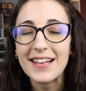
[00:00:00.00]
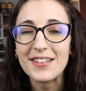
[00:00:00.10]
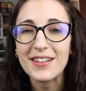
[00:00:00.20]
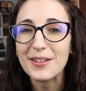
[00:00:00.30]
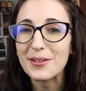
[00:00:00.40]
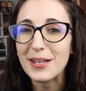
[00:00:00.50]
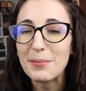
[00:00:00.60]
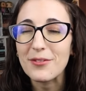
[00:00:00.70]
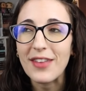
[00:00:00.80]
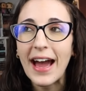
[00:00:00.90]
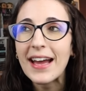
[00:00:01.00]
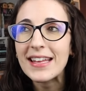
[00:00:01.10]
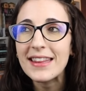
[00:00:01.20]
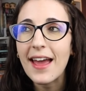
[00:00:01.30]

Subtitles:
I saw a little clip of that in